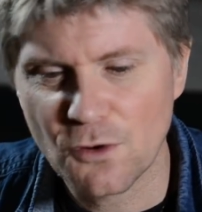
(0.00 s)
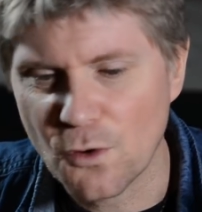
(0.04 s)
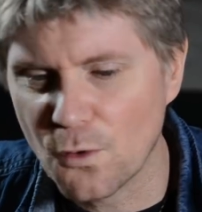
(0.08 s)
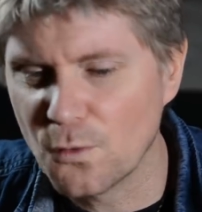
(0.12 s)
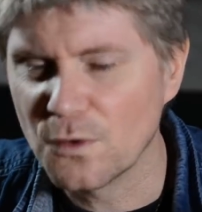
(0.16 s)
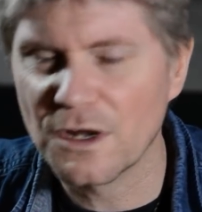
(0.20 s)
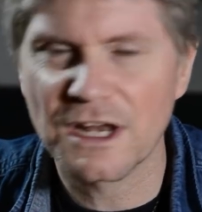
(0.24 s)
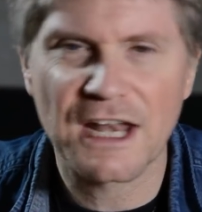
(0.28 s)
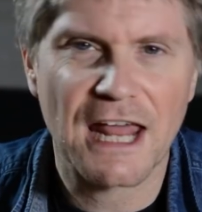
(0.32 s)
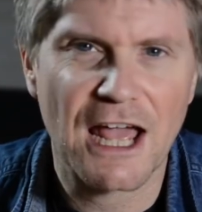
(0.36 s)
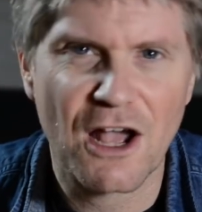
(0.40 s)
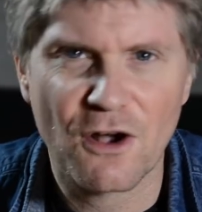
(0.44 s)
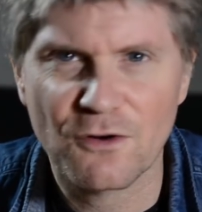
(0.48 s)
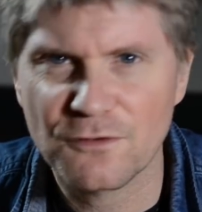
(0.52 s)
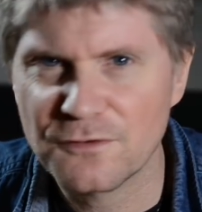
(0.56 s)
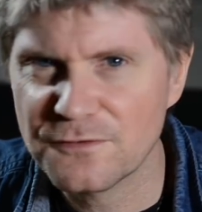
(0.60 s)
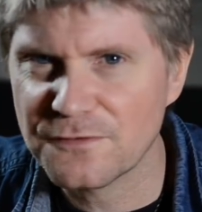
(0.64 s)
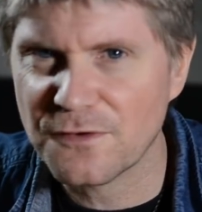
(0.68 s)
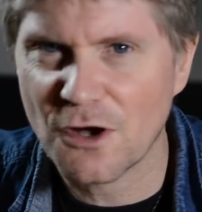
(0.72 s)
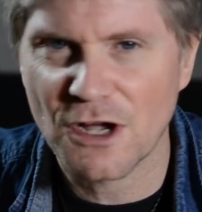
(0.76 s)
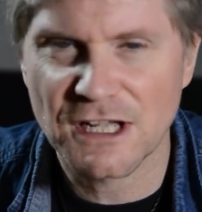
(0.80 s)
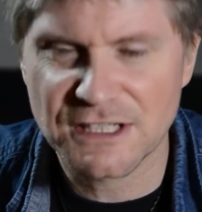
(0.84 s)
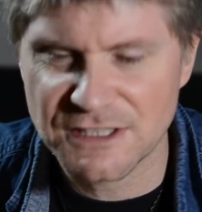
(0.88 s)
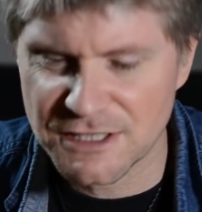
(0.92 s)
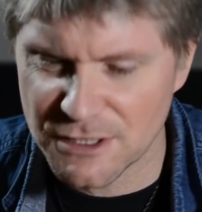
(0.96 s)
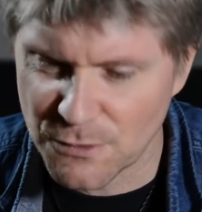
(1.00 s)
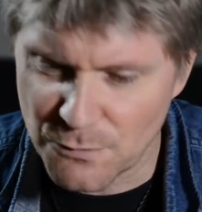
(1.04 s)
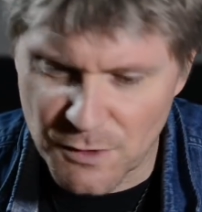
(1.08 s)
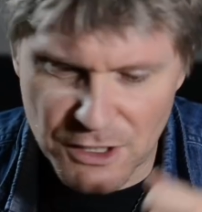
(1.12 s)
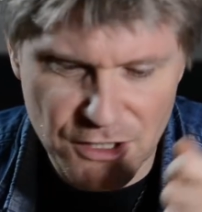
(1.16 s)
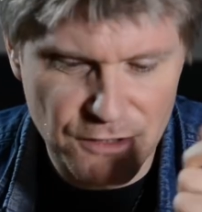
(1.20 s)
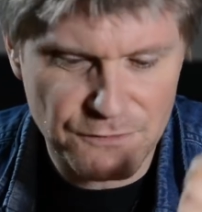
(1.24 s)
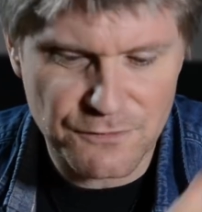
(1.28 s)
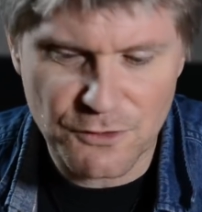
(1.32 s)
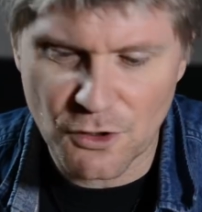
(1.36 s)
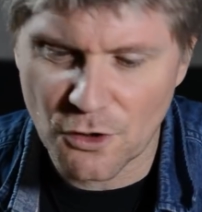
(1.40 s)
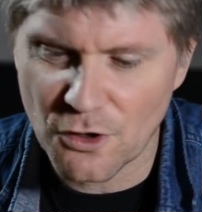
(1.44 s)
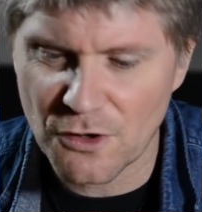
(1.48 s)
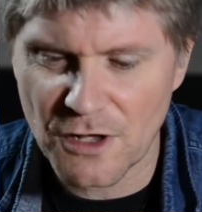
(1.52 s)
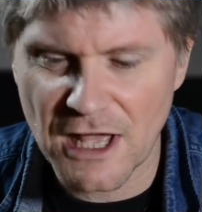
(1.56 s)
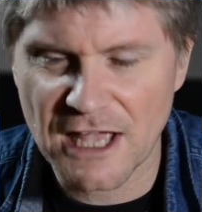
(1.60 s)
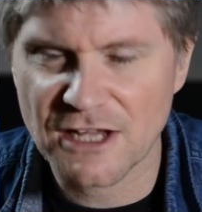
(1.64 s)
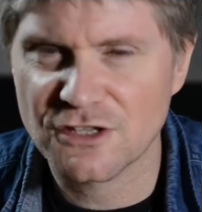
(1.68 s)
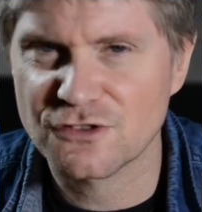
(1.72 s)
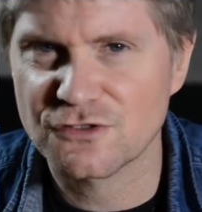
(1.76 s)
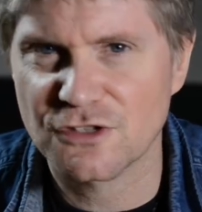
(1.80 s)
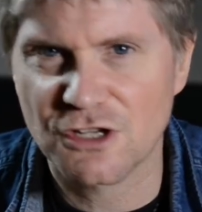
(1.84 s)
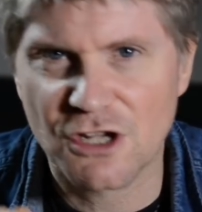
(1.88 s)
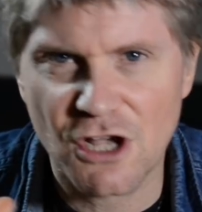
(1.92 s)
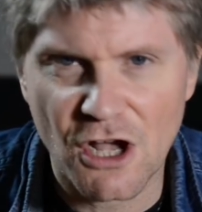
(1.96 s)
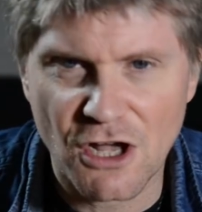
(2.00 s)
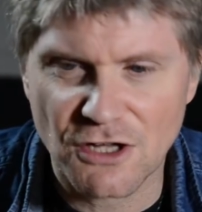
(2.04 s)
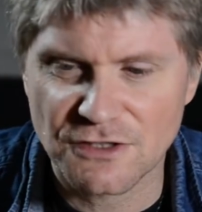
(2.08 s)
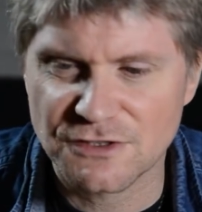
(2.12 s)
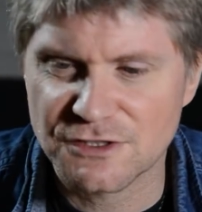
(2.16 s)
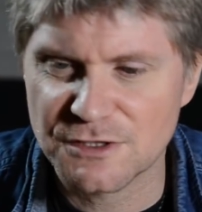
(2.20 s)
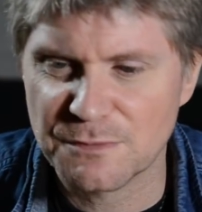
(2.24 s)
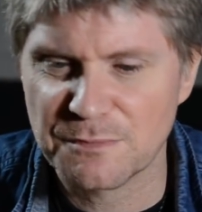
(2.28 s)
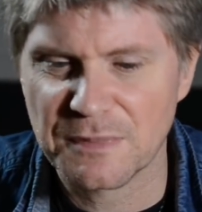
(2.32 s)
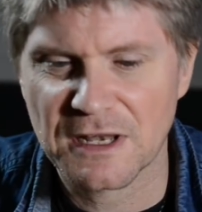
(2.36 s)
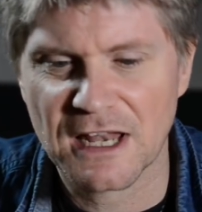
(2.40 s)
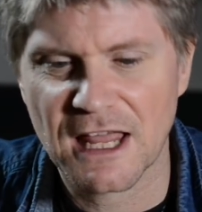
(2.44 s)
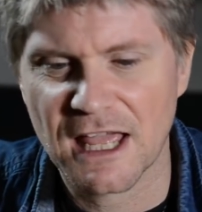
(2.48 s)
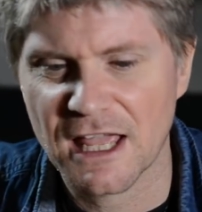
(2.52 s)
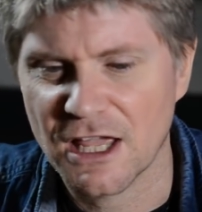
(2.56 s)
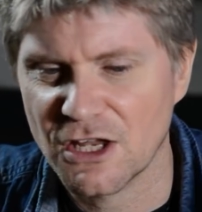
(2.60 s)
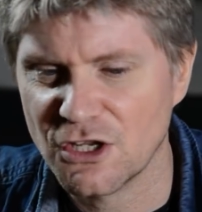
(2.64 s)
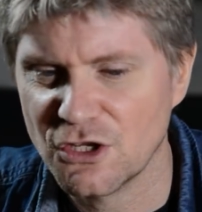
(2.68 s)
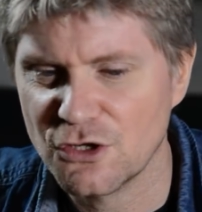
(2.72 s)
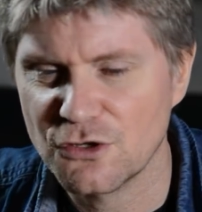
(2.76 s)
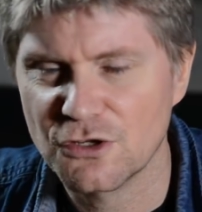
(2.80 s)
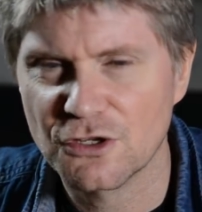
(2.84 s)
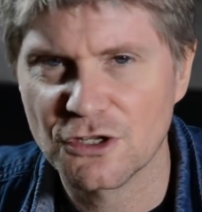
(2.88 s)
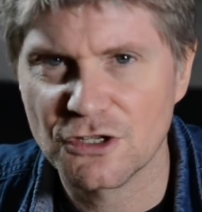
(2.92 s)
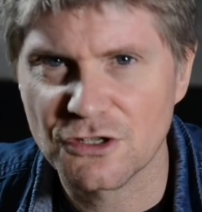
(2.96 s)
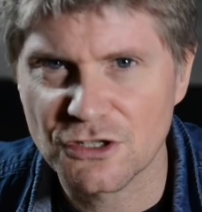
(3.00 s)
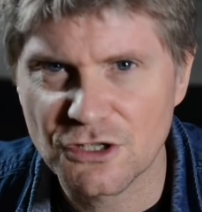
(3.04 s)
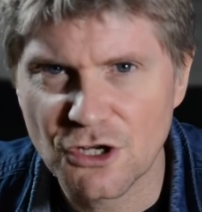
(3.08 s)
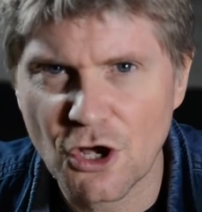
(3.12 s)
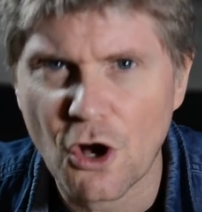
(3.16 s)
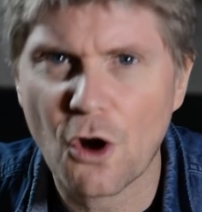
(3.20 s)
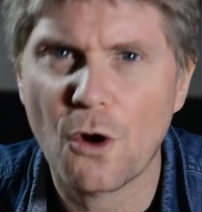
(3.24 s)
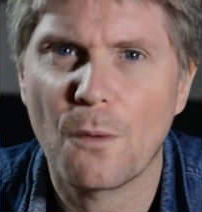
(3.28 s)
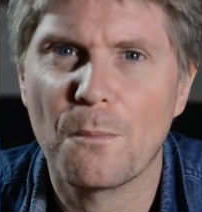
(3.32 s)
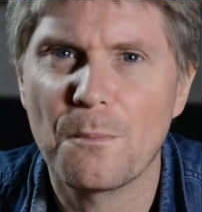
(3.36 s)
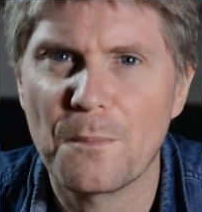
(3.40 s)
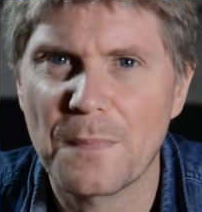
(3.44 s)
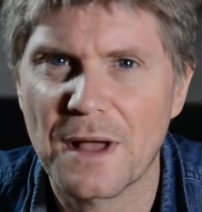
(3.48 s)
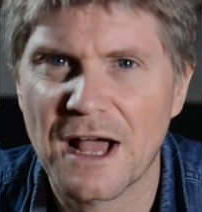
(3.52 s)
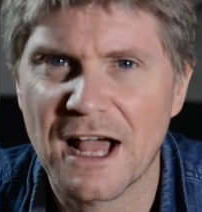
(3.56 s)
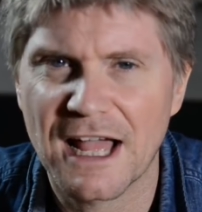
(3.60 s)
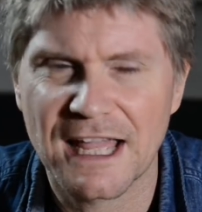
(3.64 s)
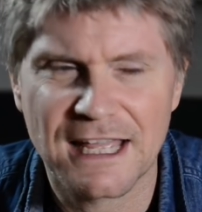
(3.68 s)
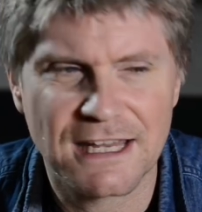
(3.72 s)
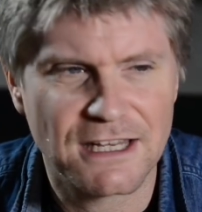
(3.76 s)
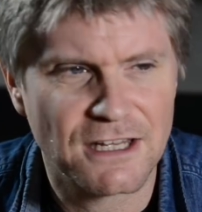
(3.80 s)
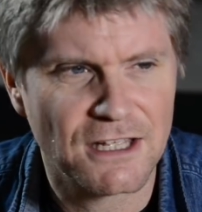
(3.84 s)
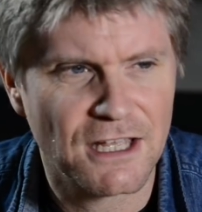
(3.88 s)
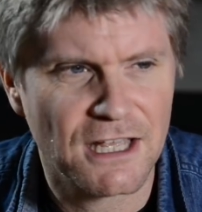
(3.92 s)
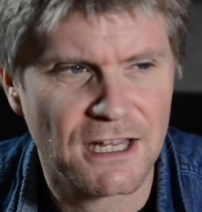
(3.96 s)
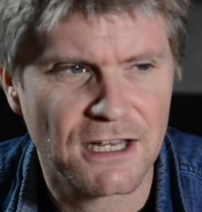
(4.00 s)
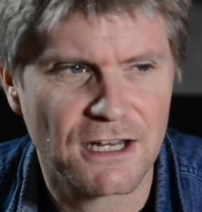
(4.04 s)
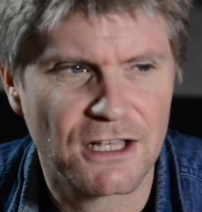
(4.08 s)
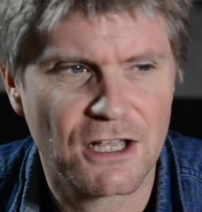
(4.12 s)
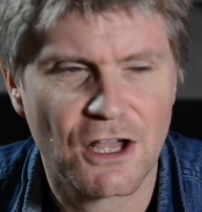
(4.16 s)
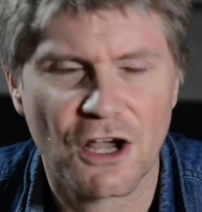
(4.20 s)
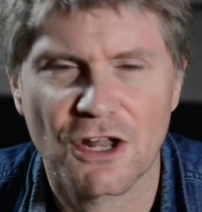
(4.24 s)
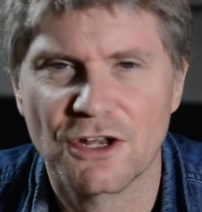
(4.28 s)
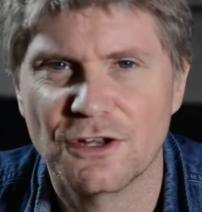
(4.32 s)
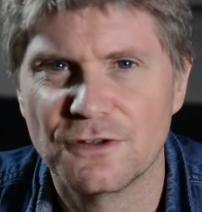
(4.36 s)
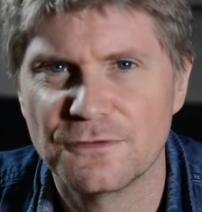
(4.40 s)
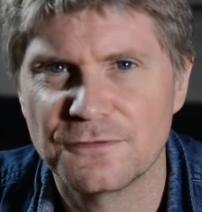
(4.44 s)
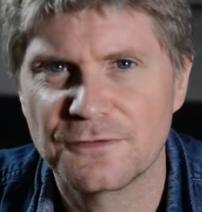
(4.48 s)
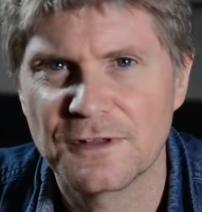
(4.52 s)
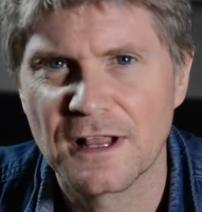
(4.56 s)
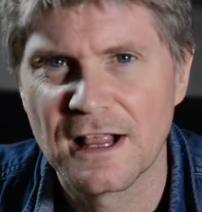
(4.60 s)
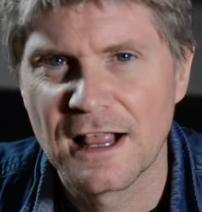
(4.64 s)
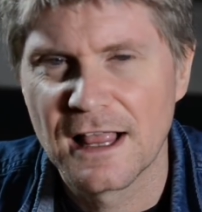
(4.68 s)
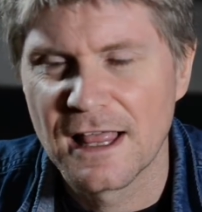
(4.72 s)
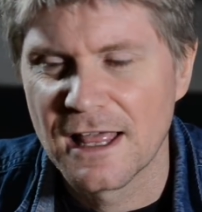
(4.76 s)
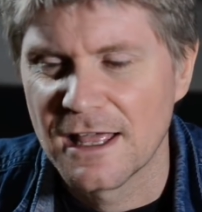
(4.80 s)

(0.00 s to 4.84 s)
all and out fighting where you've got extra cards to play and you can combat in a kind of,